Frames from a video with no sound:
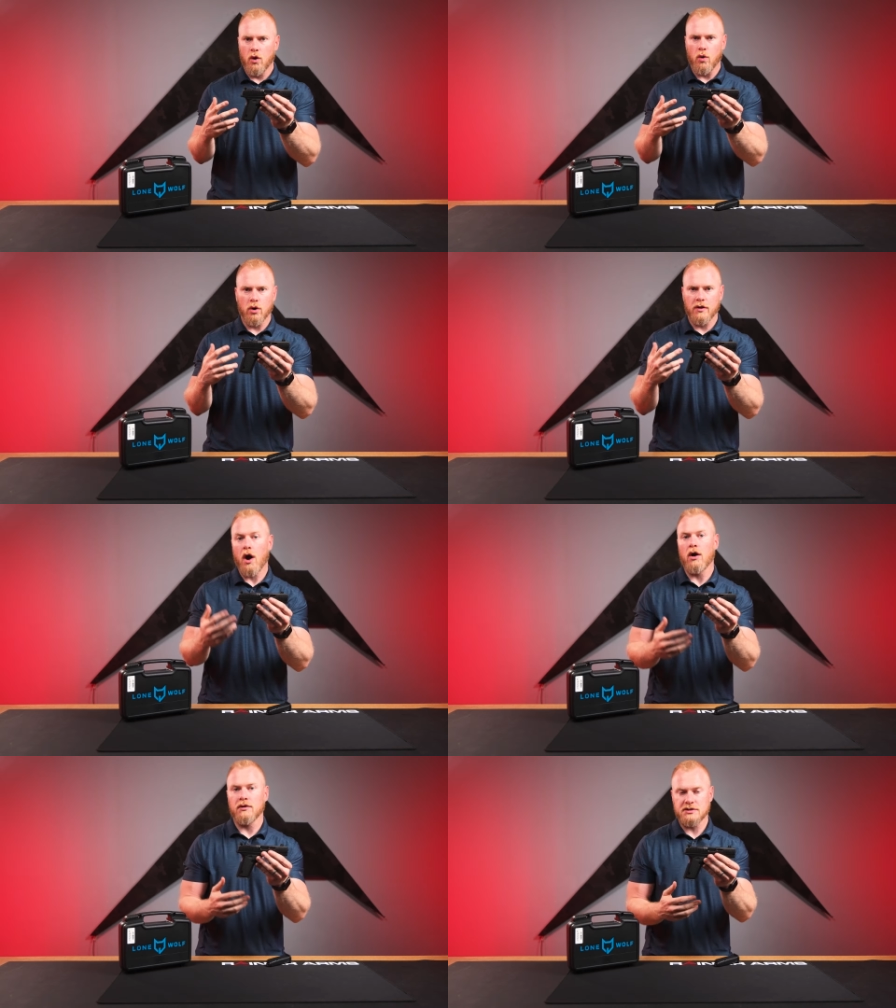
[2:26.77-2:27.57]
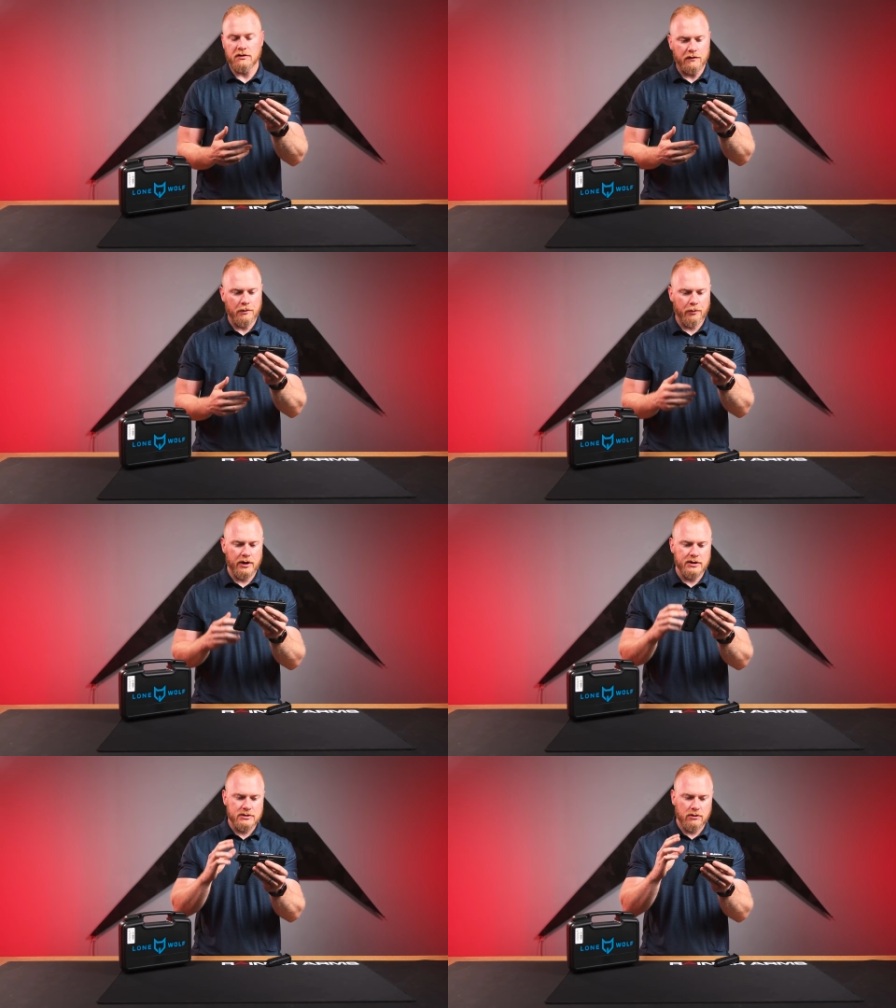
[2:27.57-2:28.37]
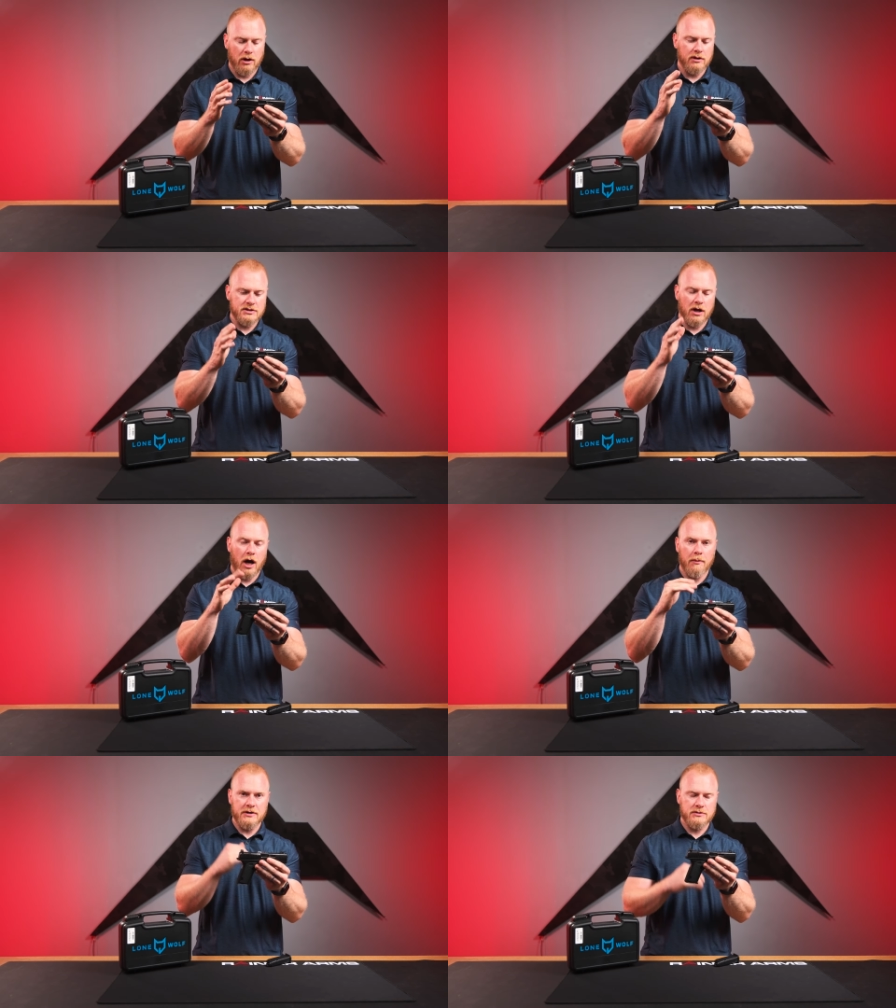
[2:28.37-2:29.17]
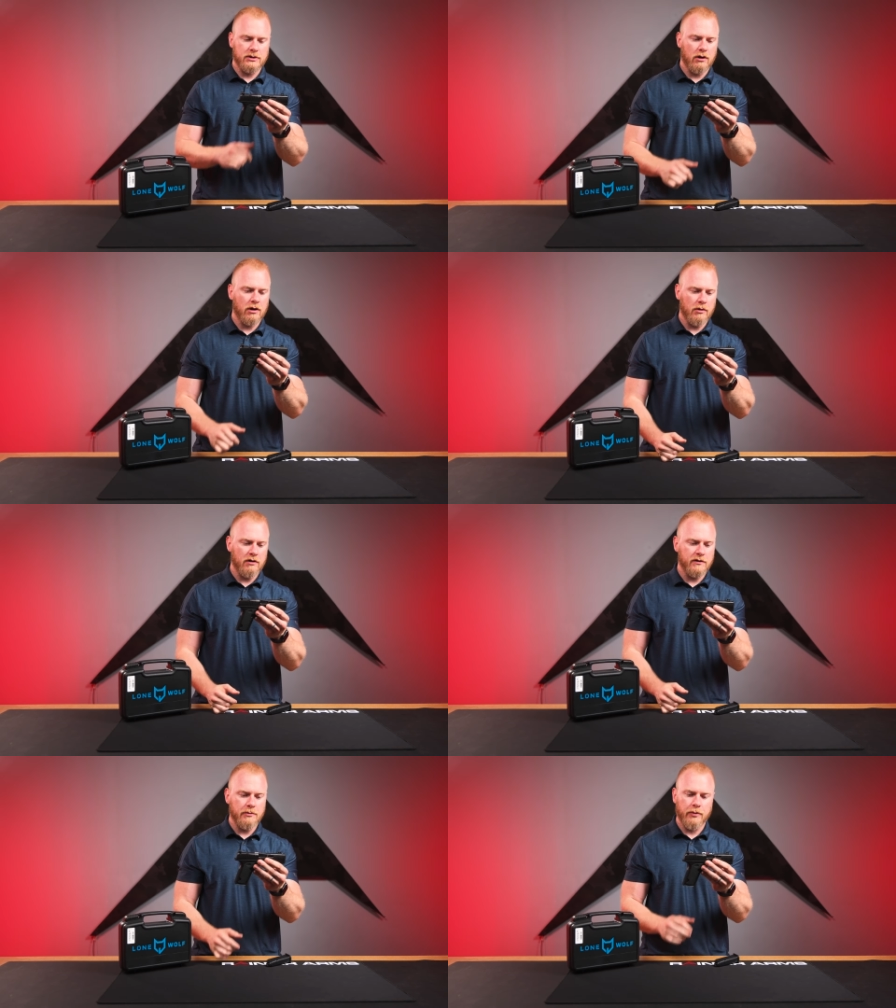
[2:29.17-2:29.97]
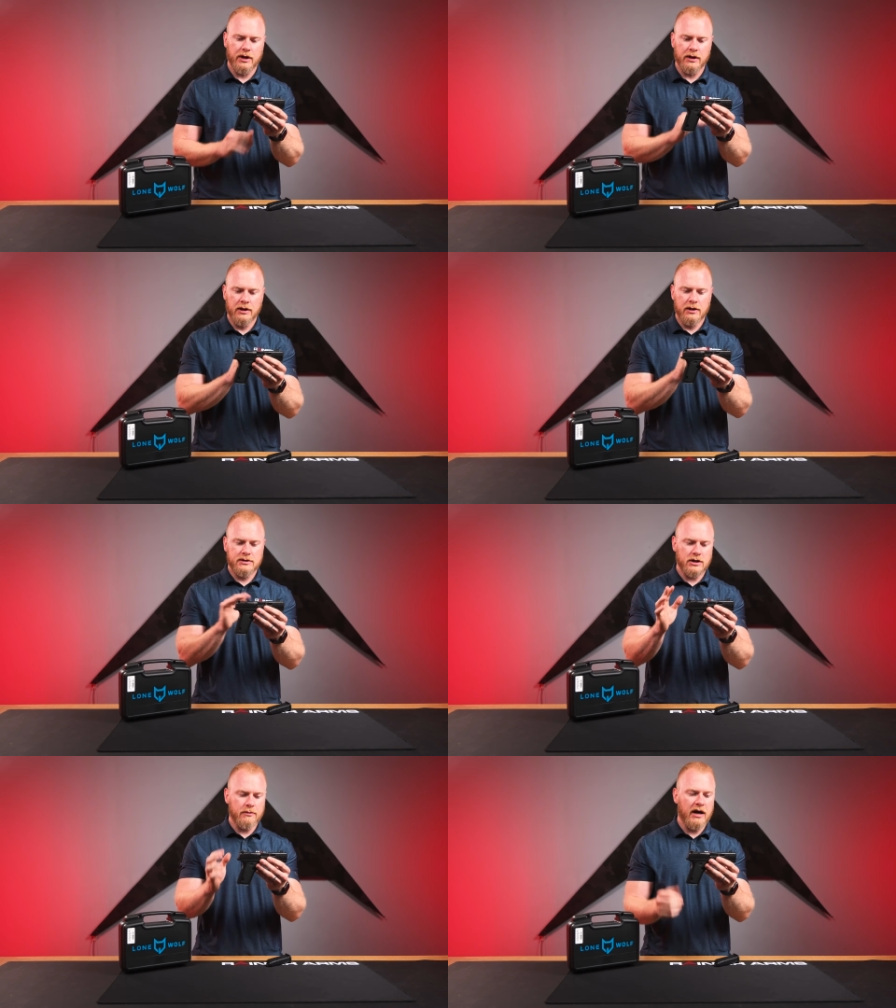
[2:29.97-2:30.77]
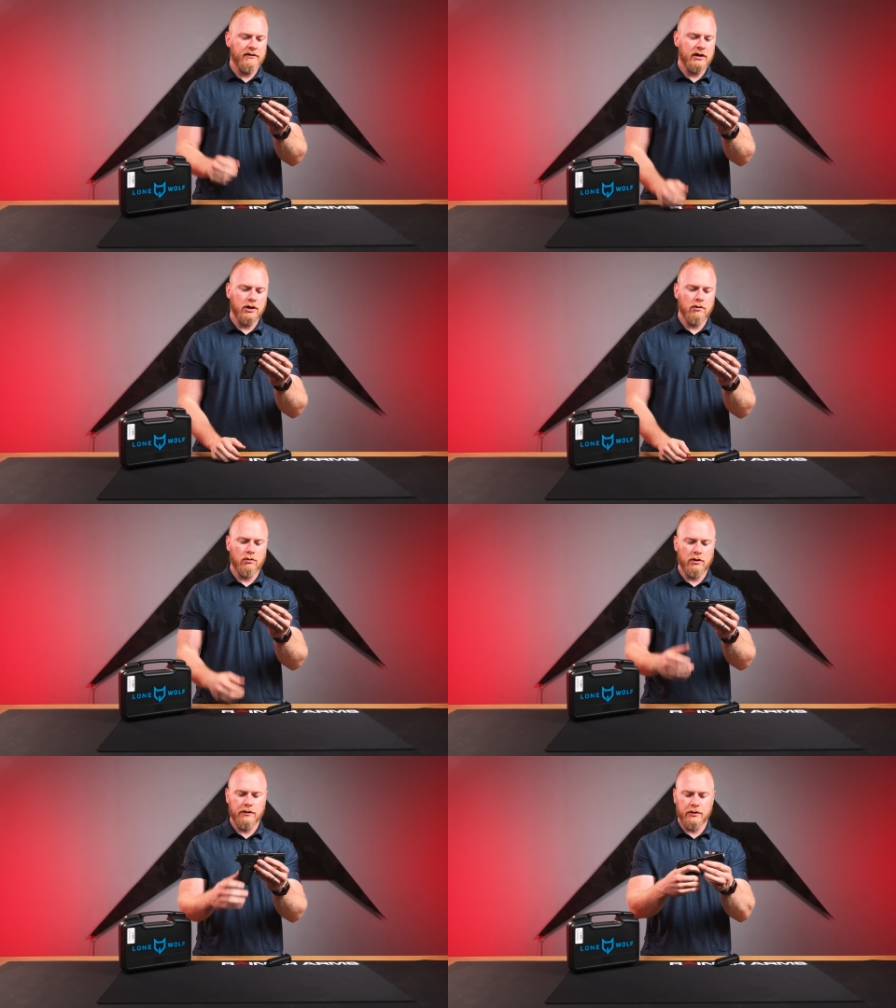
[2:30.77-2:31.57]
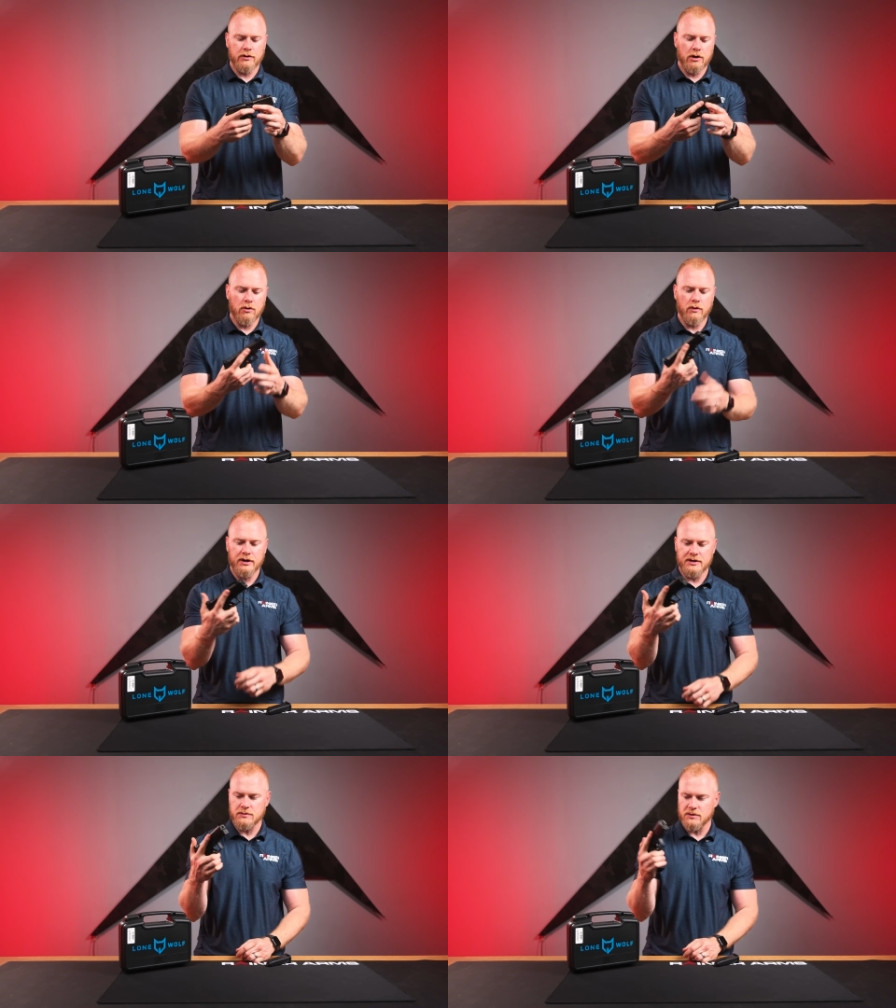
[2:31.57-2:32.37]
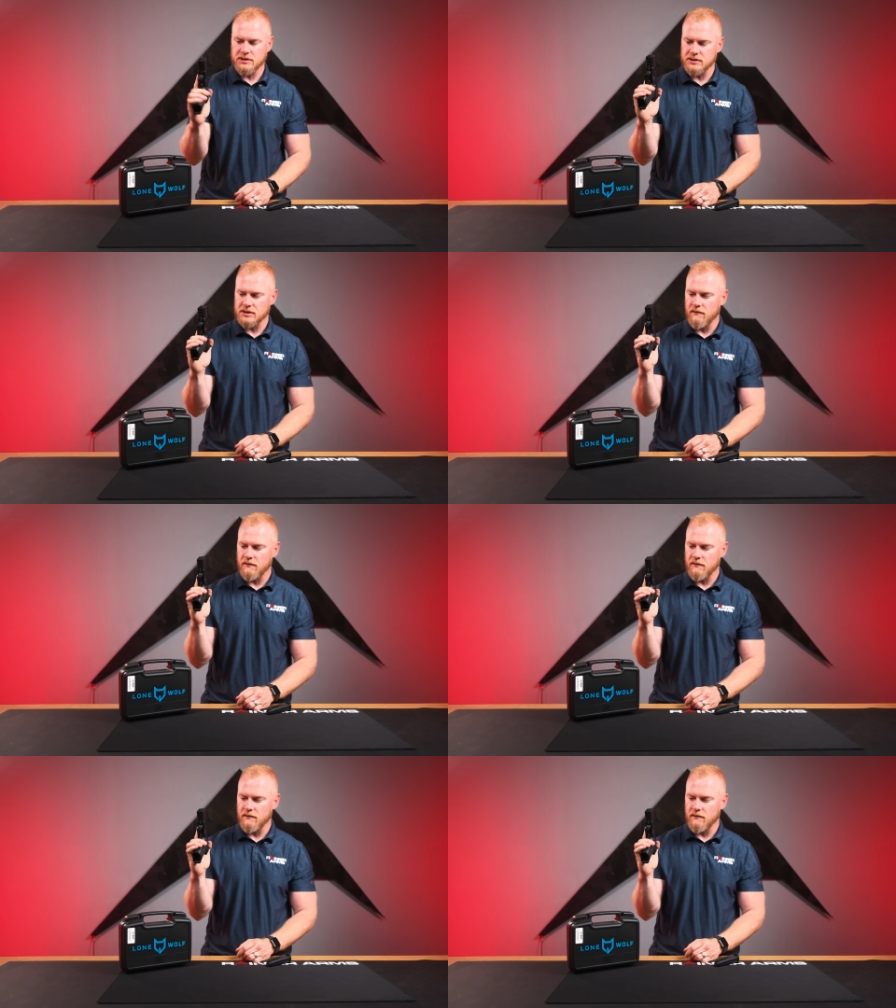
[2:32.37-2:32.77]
or the Hollison footprints or Hollison optics with the RMR footprint. It's going to have that lower 1/3 co-witness, which is